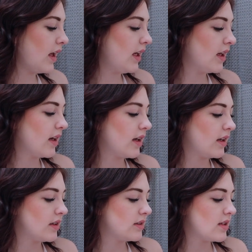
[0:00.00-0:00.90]

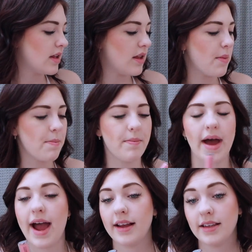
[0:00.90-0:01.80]
And the
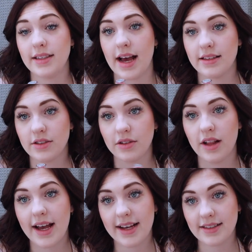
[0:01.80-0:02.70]
MAC Dazzle
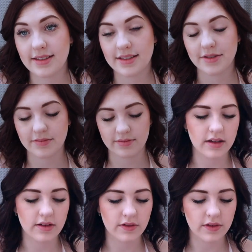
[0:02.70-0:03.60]
Glass
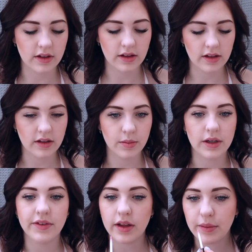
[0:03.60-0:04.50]
for a little
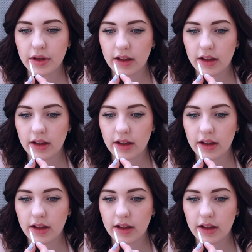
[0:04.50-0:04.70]
bit of a lip